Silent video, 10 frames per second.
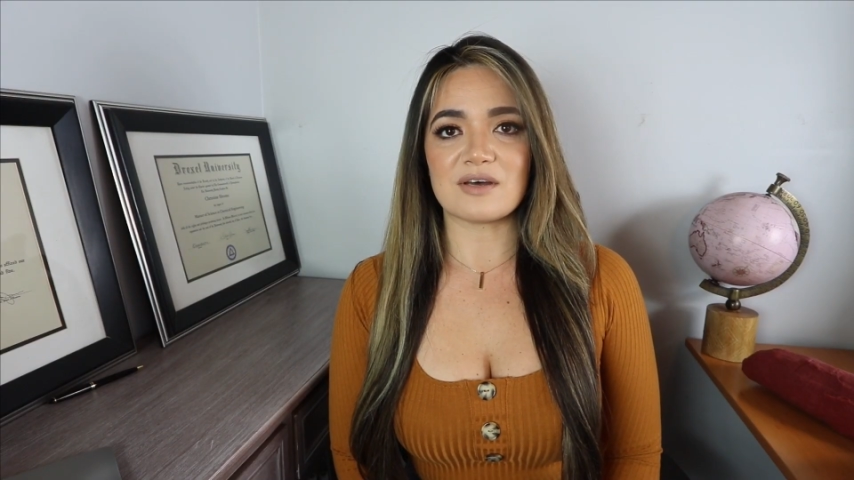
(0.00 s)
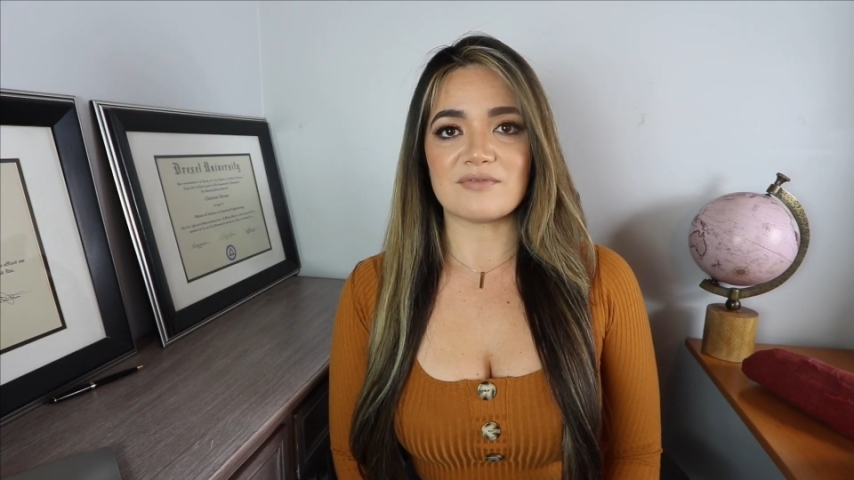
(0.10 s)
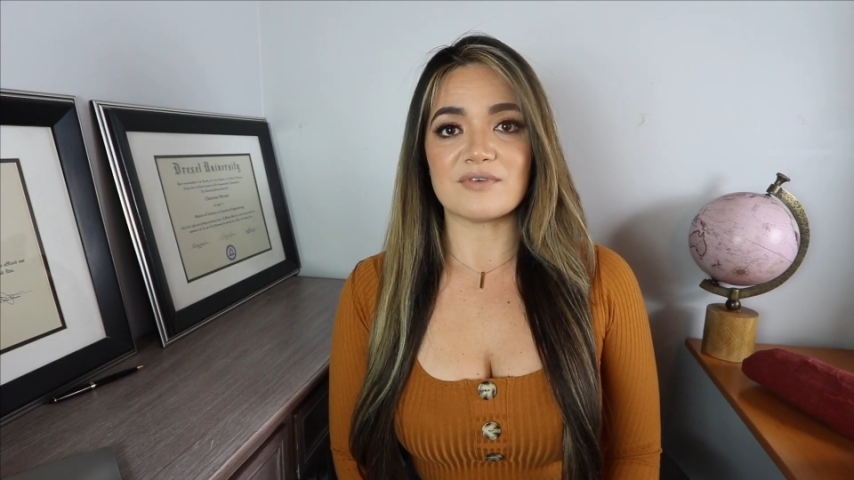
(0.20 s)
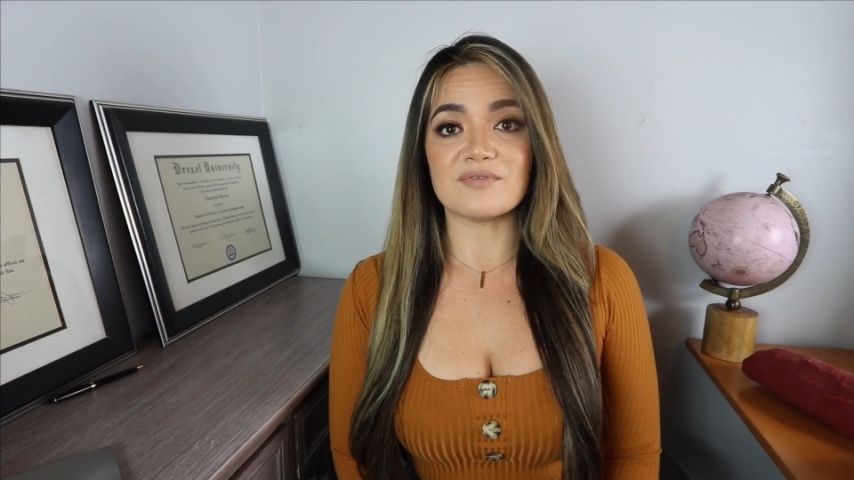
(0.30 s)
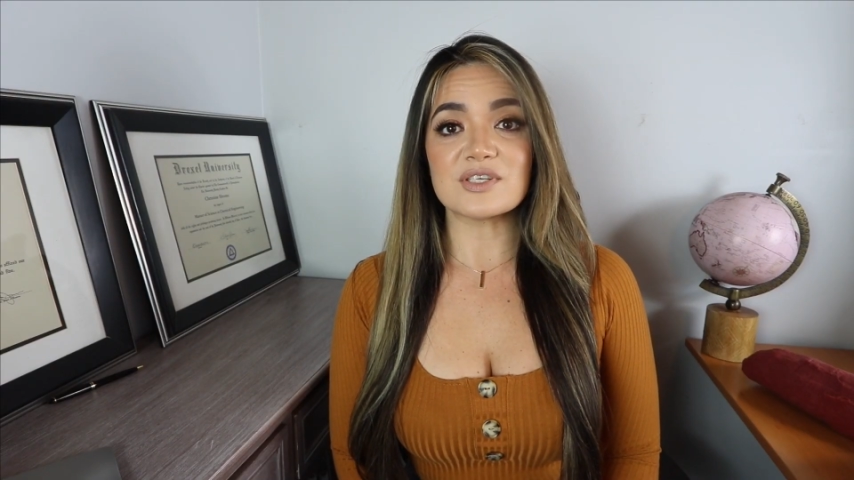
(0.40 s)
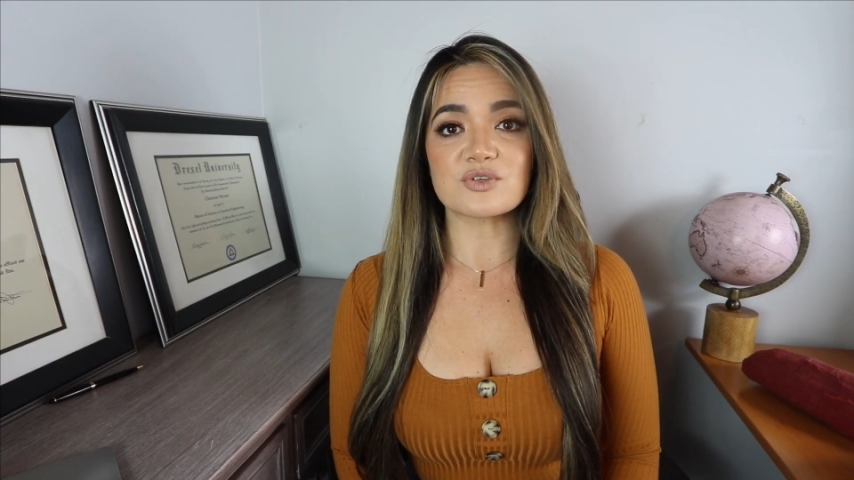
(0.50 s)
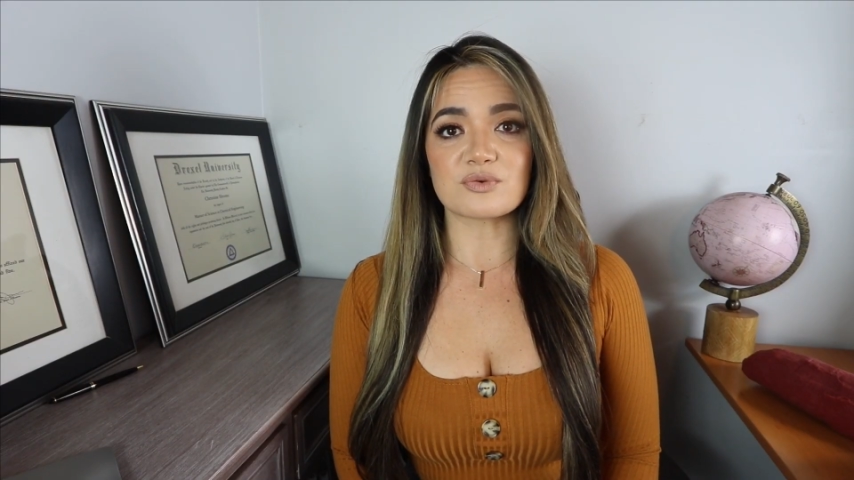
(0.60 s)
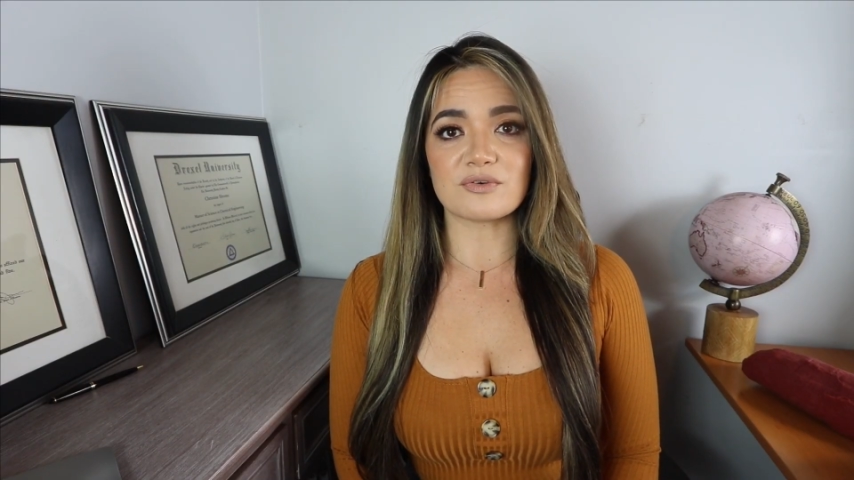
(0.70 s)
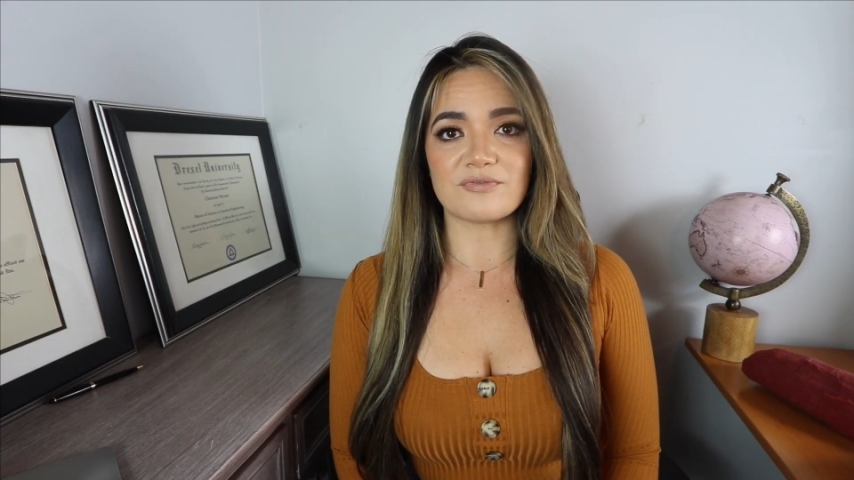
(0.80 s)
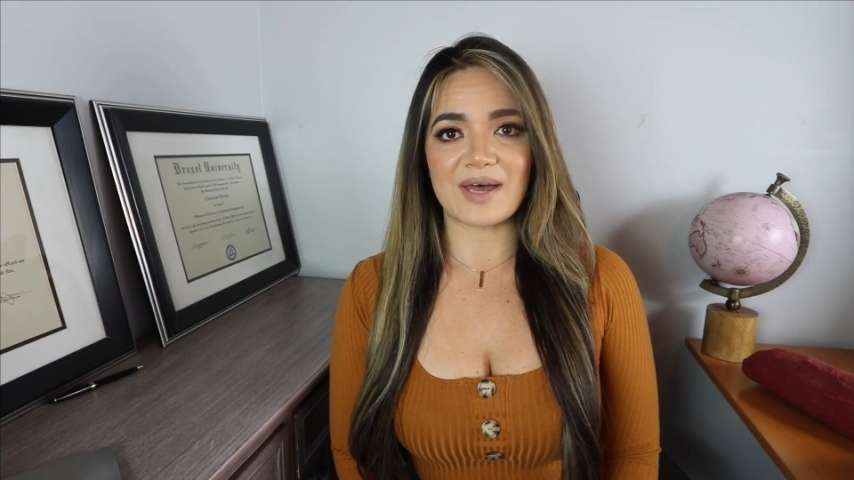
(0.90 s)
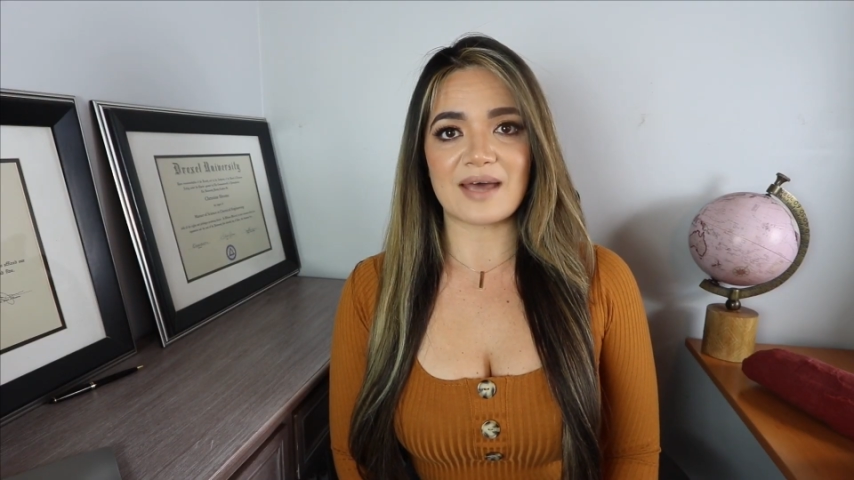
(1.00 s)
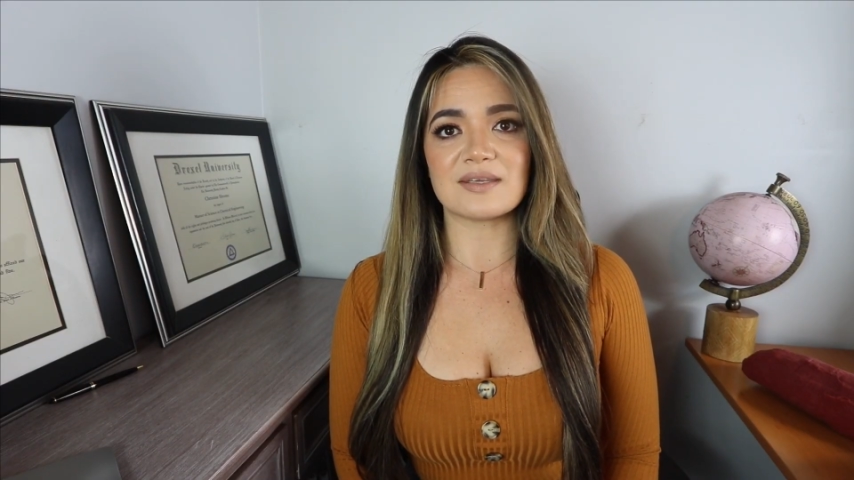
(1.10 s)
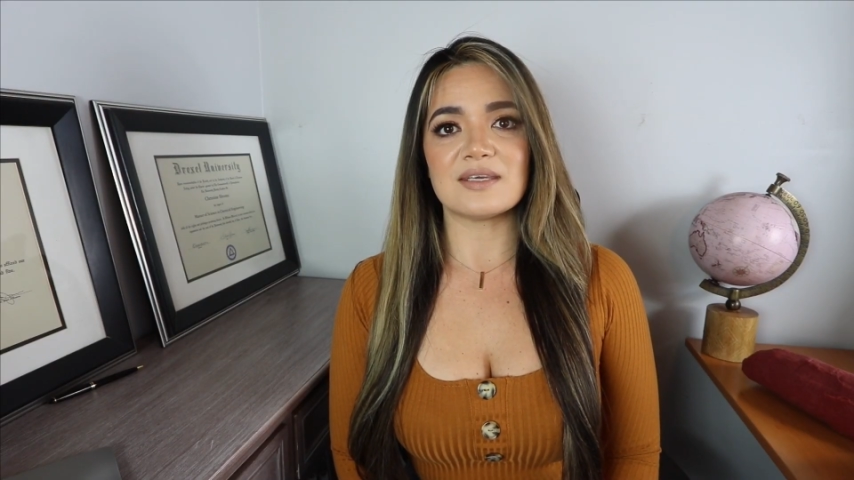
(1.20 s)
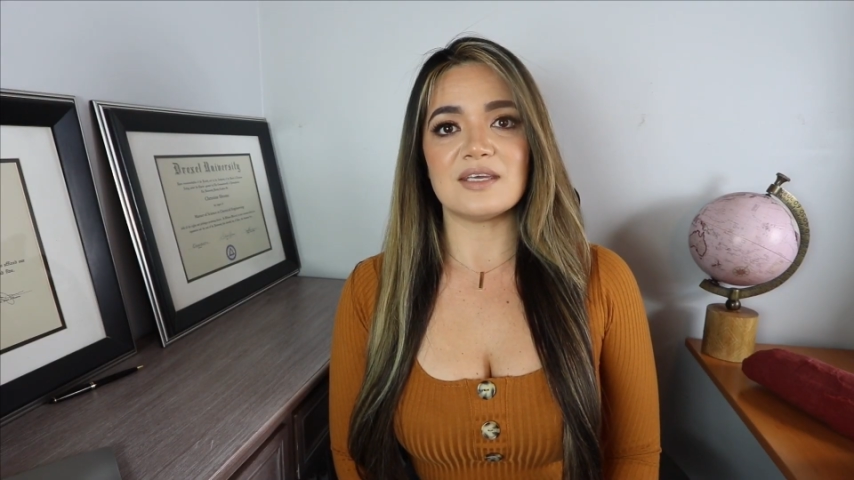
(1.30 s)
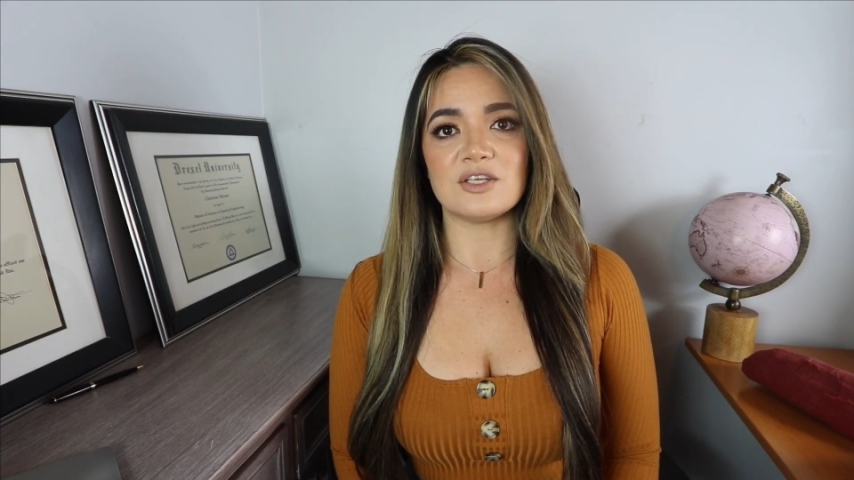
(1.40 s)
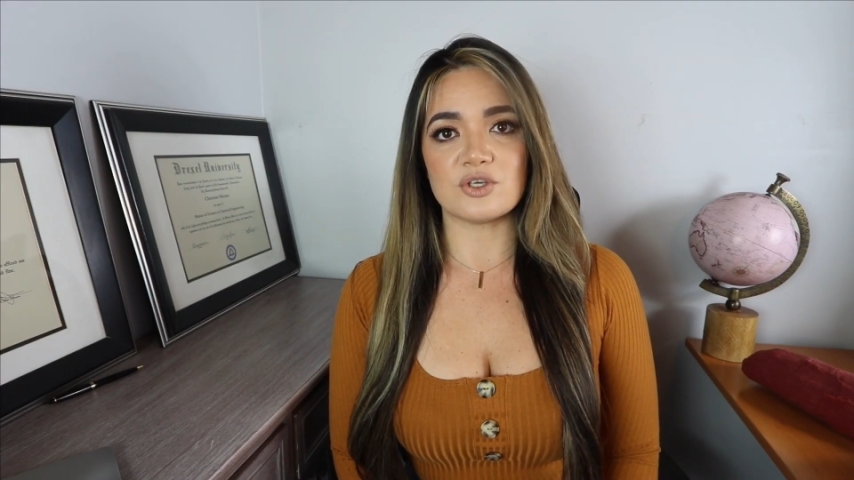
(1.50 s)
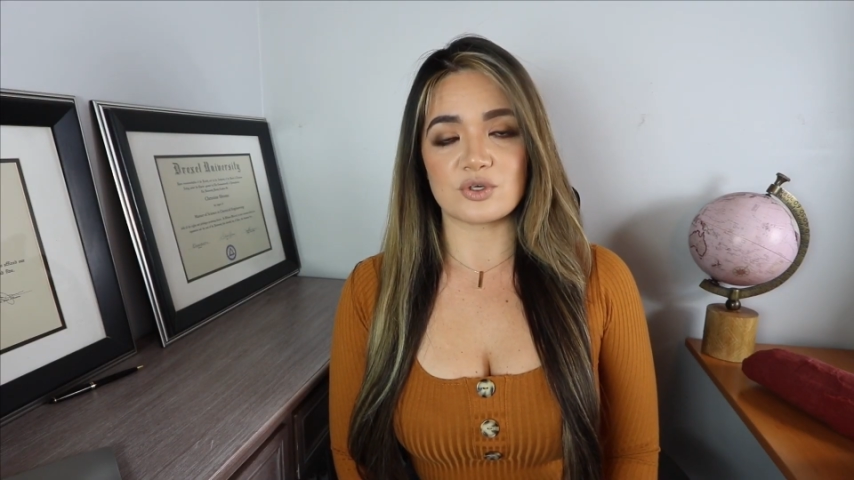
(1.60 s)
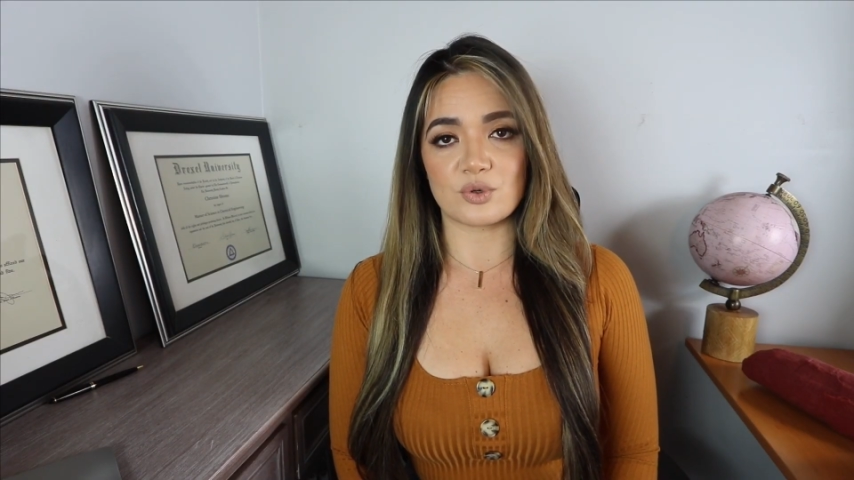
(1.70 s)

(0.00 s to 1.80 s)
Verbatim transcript: of visceral fat in your